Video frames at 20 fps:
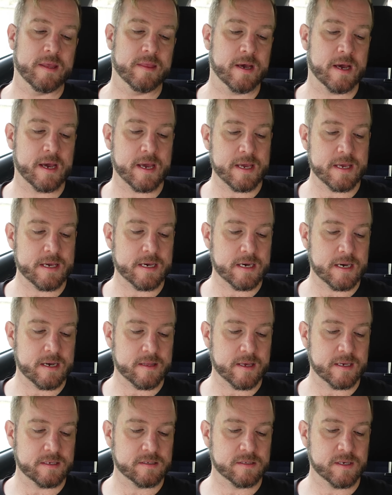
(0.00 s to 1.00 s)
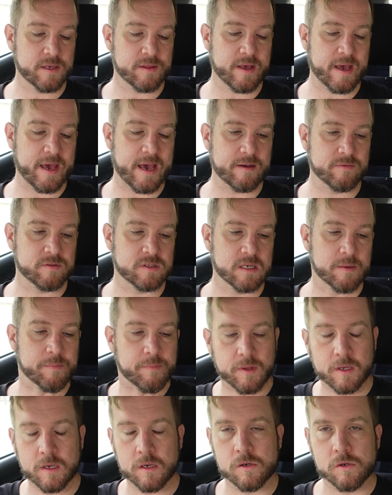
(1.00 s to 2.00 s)
They said they have
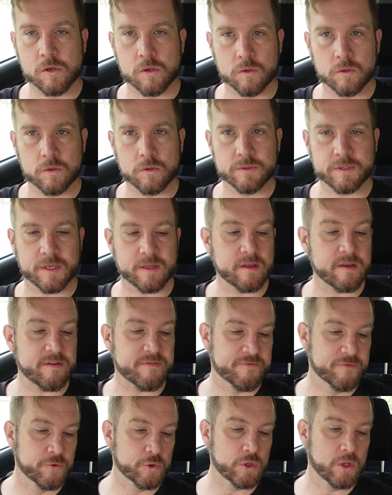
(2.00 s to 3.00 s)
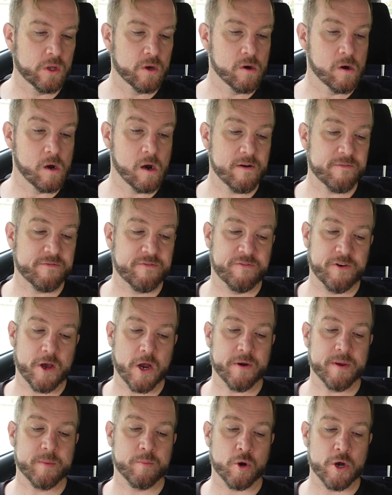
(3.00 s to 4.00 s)
something called the footlong
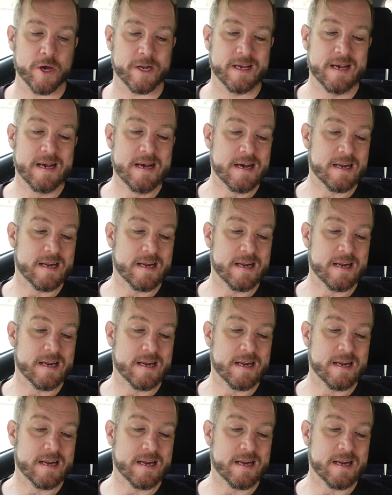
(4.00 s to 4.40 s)
fairy bread.